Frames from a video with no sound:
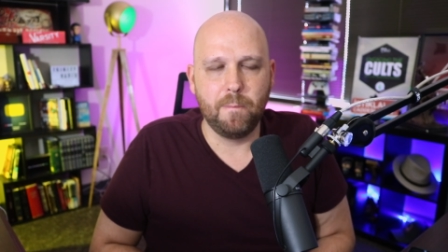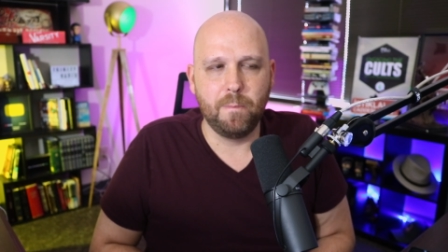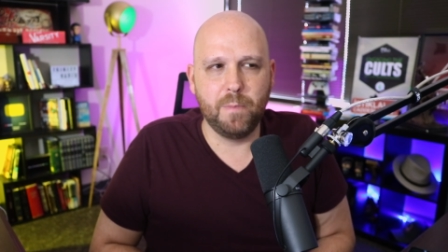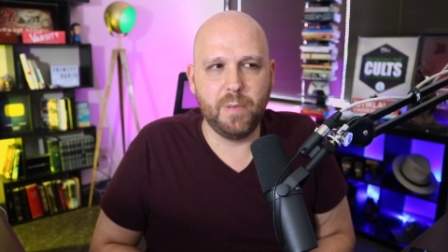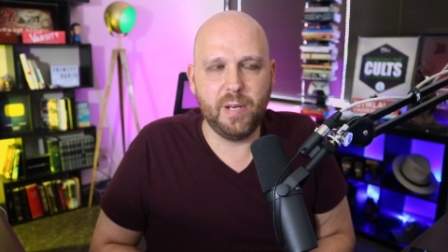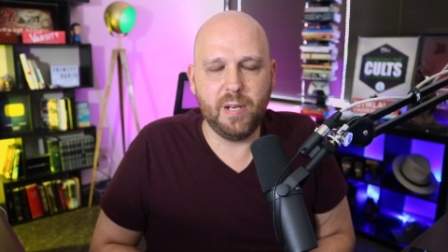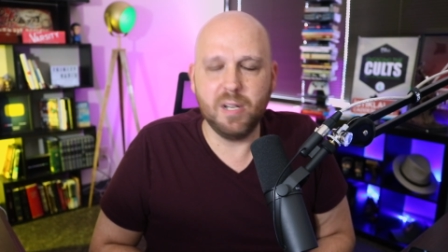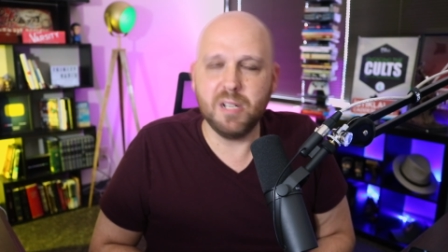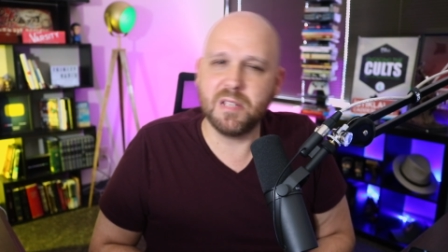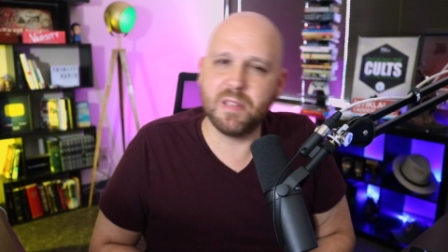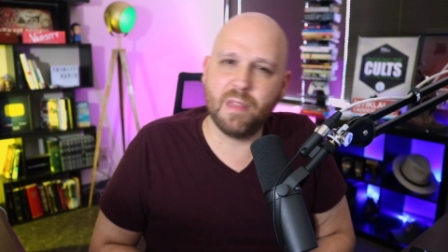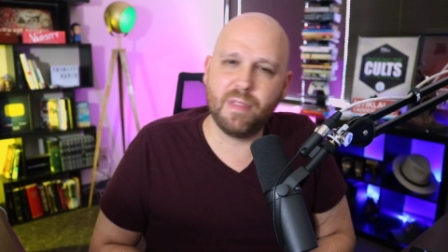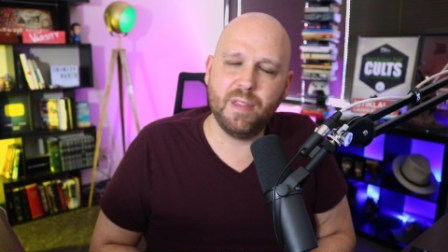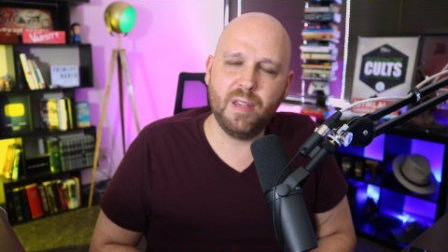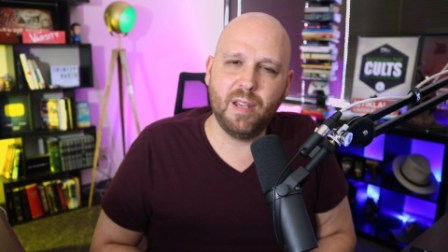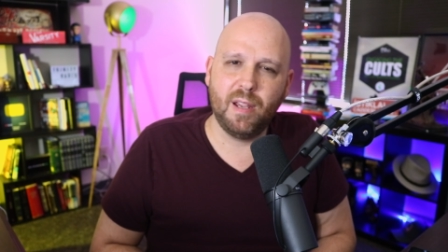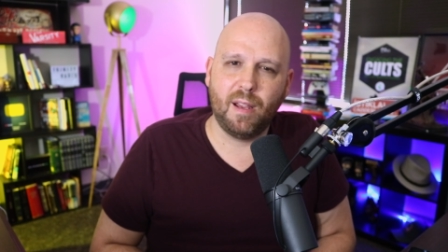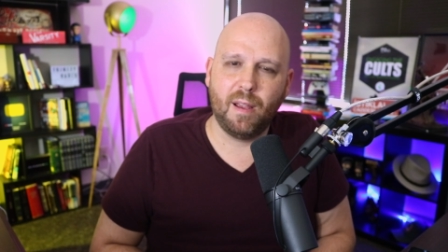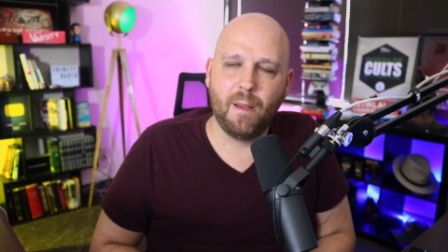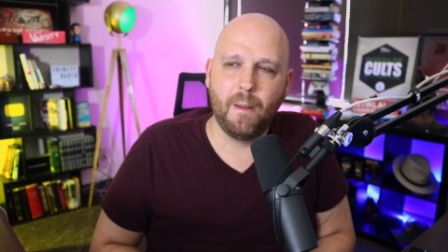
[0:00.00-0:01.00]
But here's the
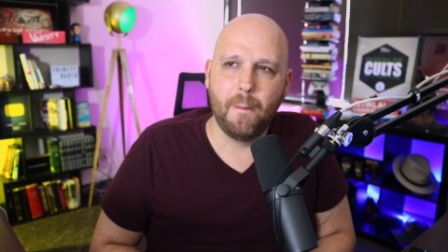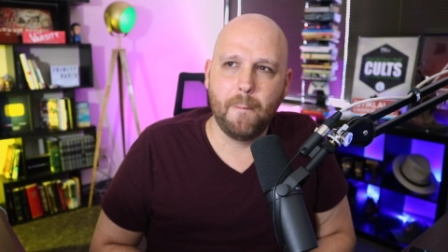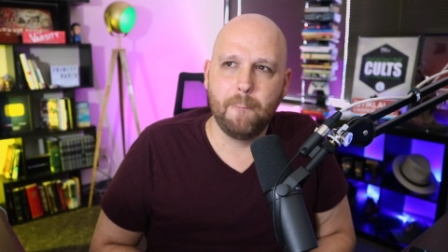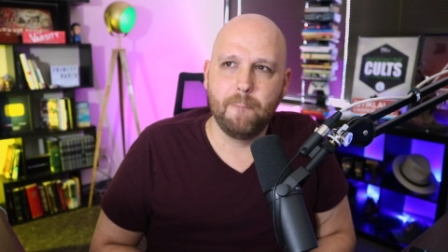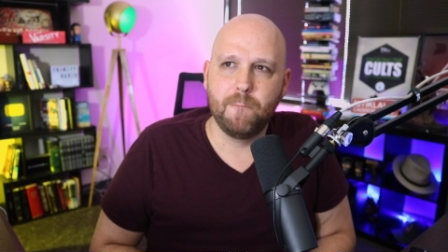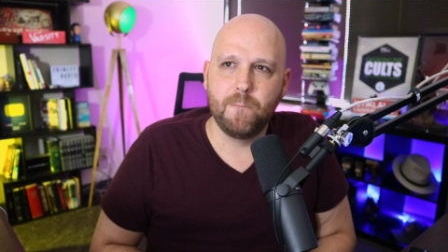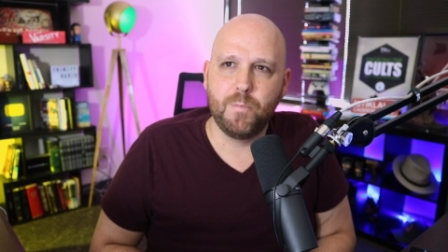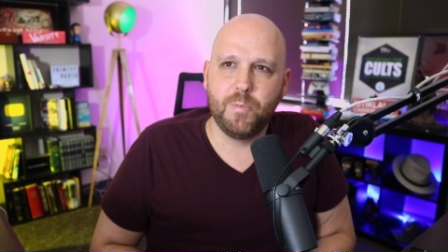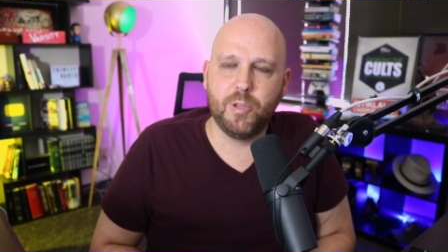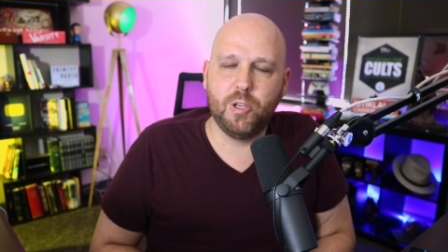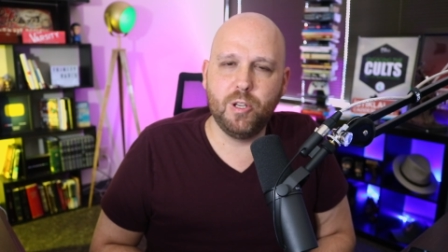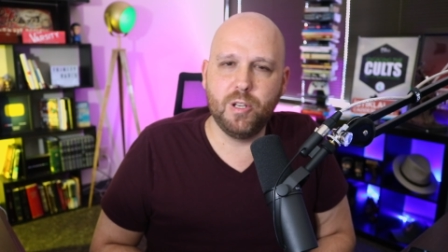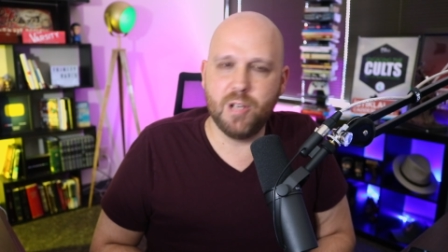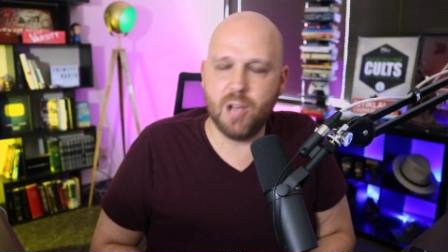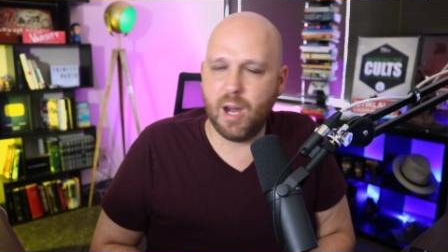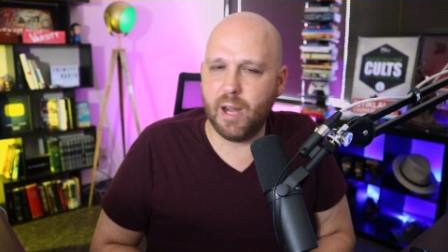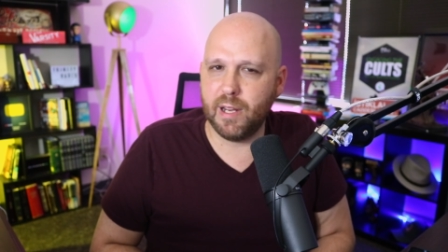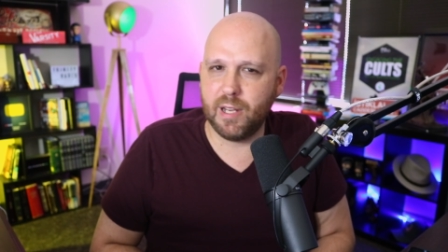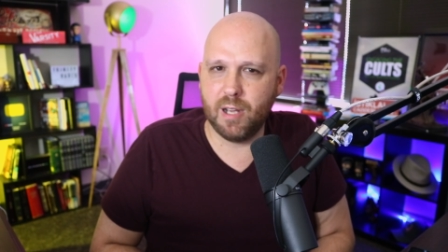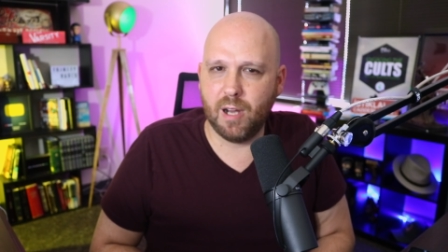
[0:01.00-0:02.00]
thing. Could
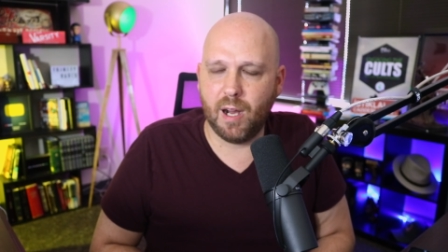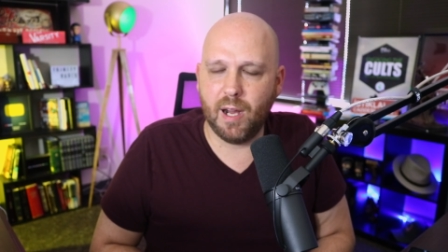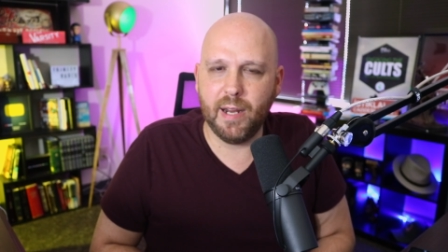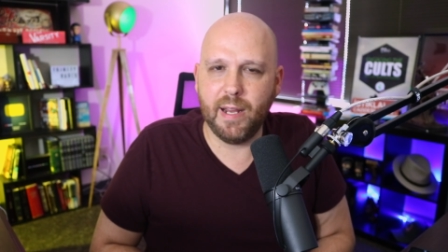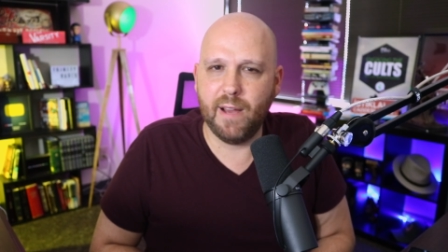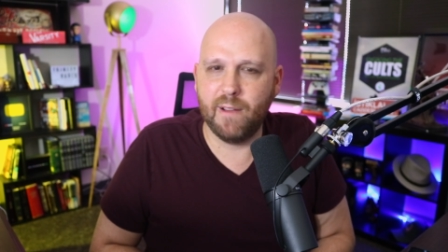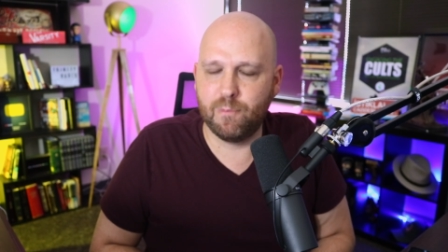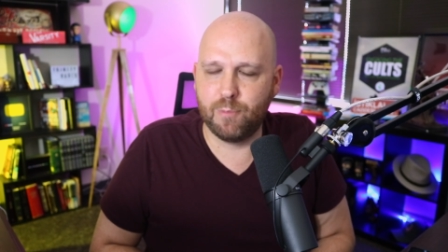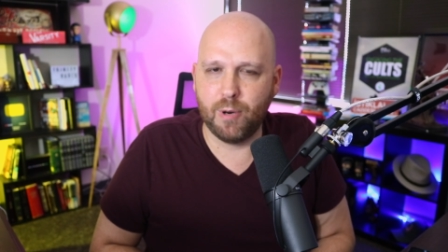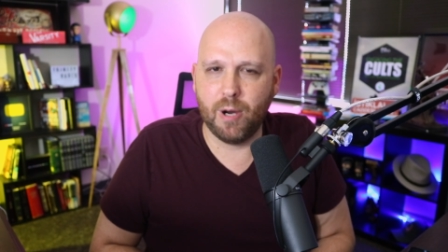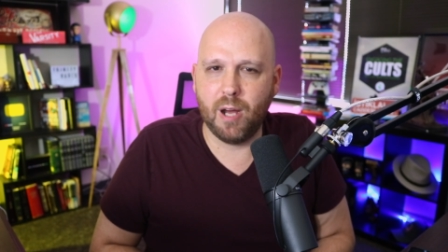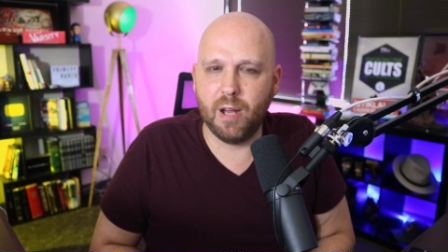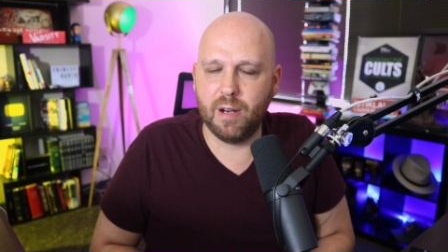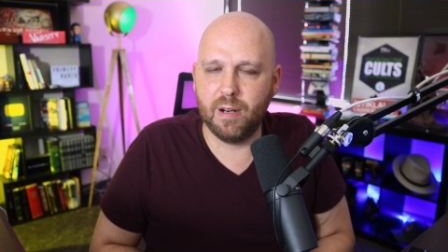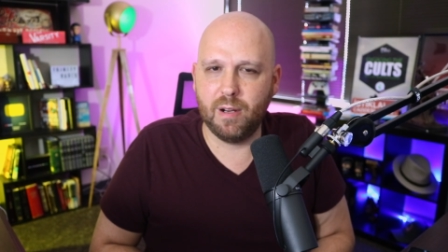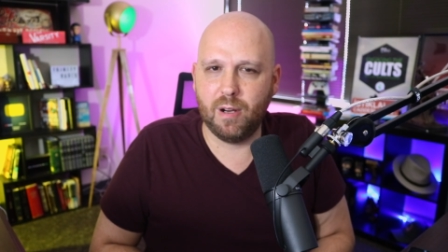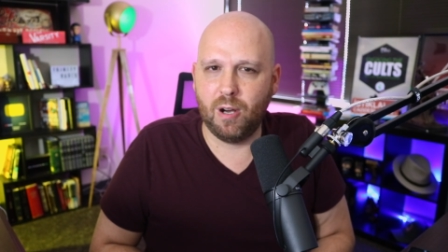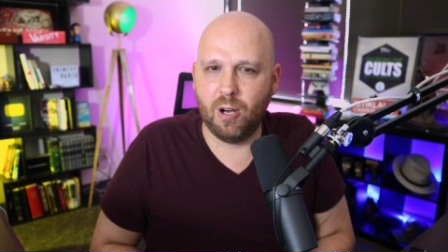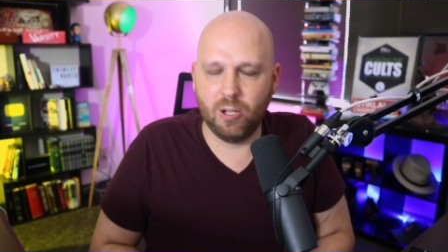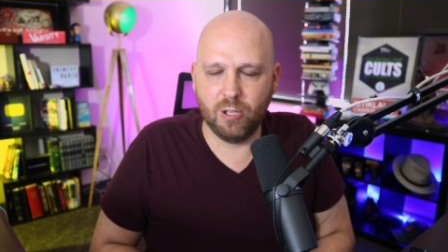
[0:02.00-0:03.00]
not God have brought
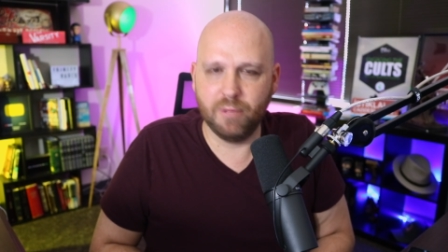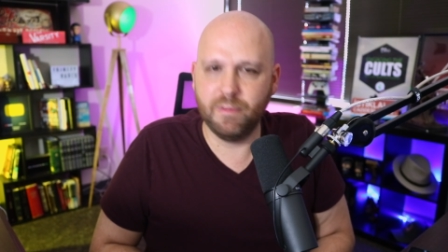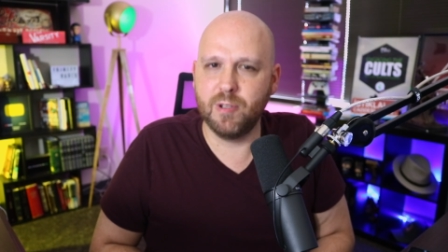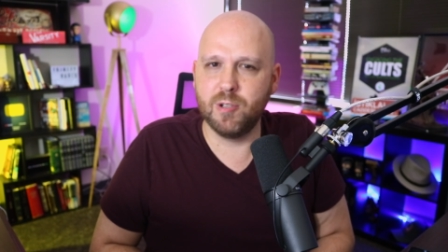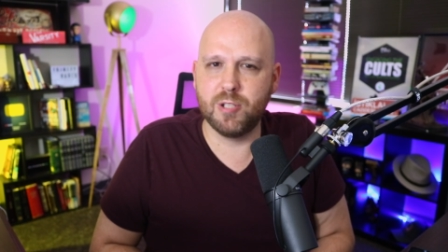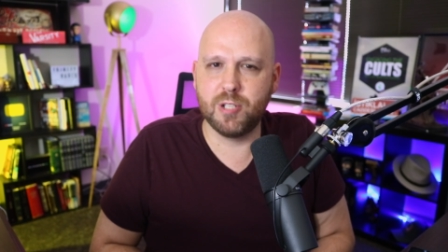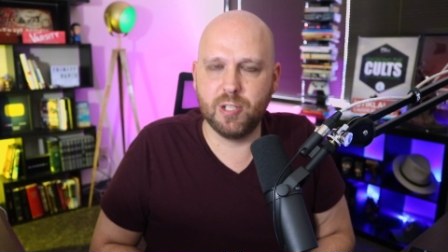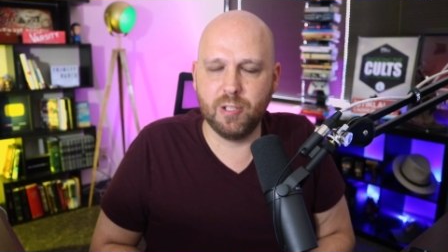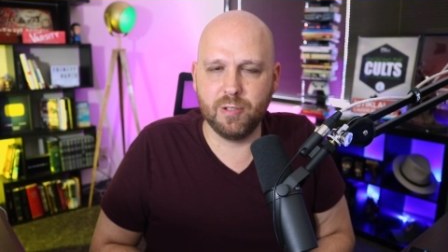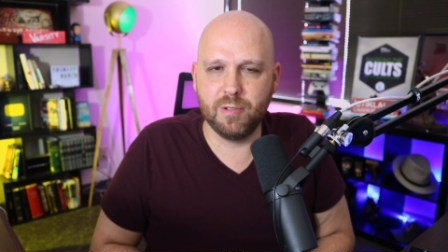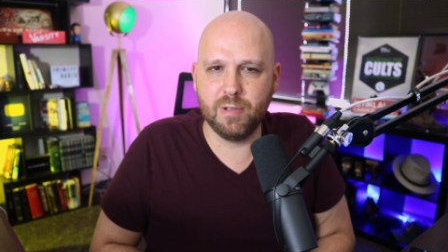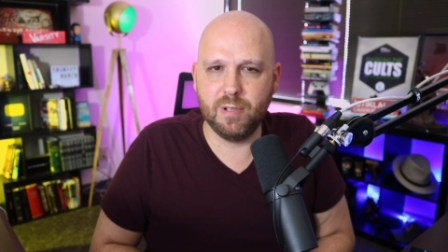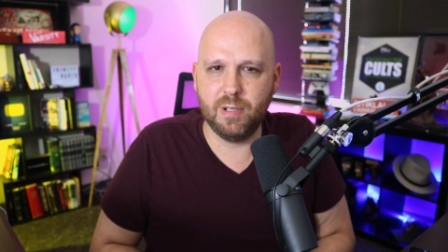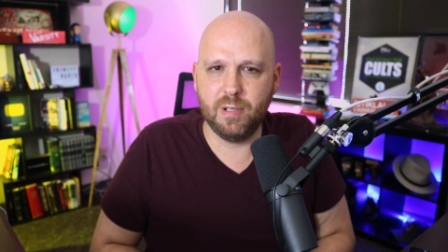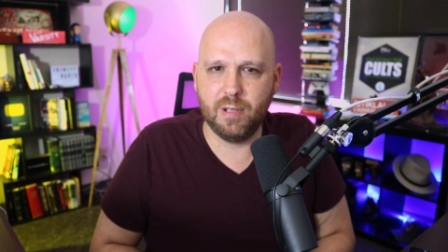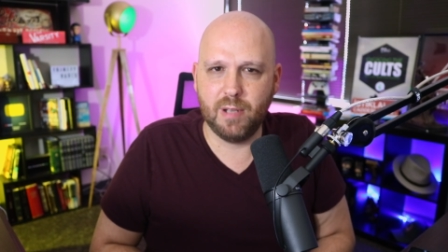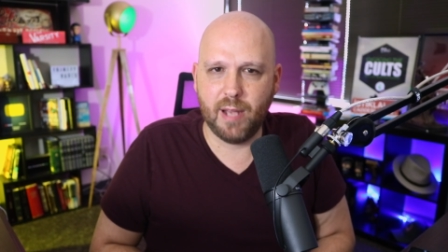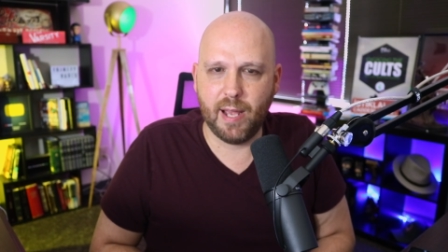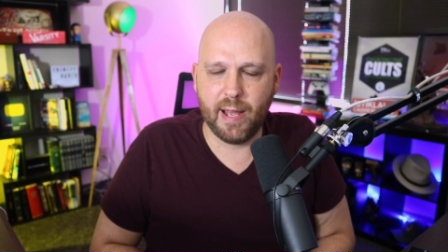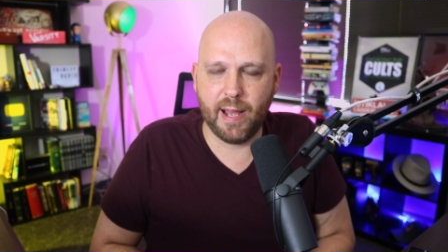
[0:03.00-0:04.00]
all of those
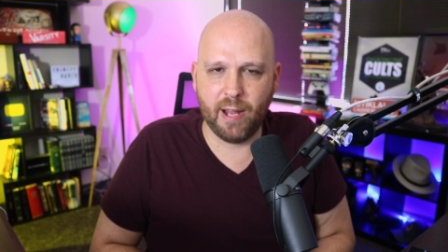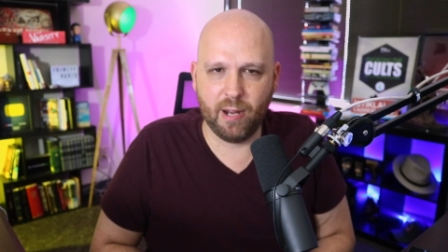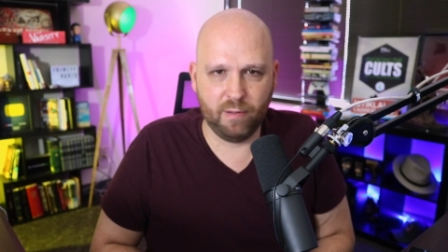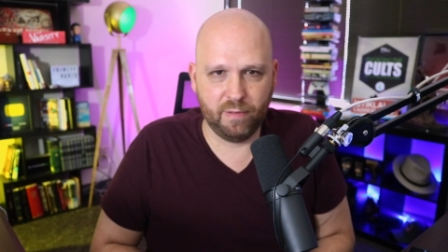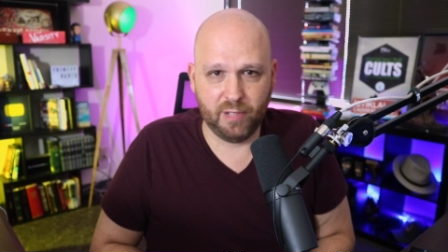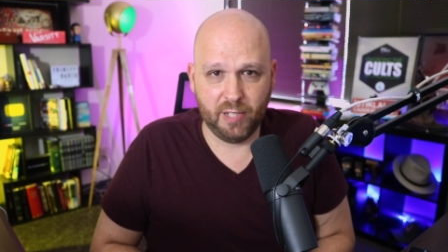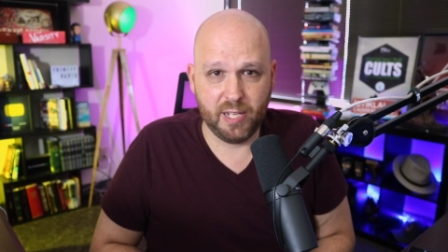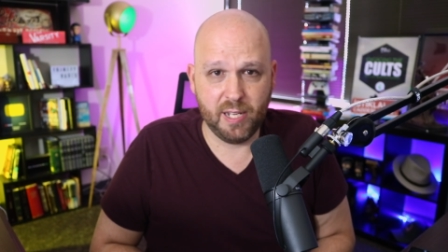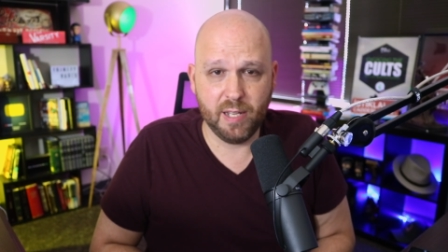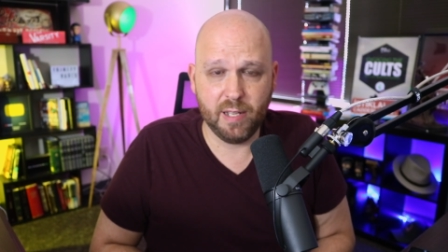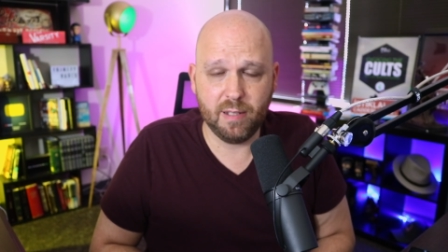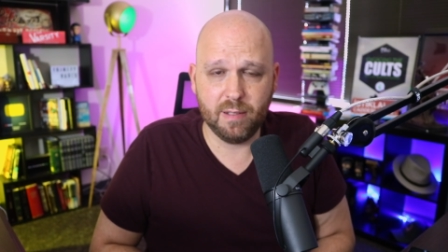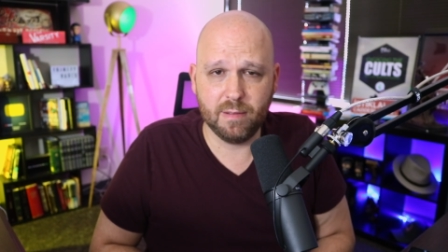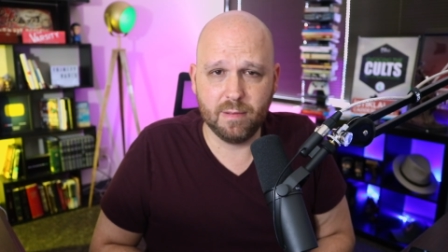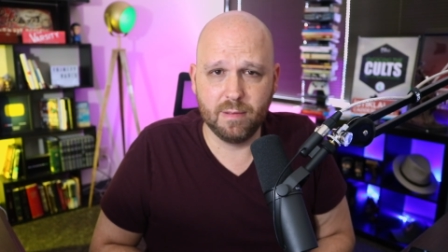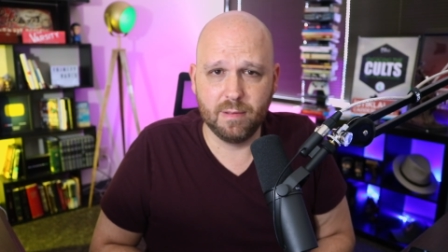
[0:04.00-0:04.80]
children out of Leah?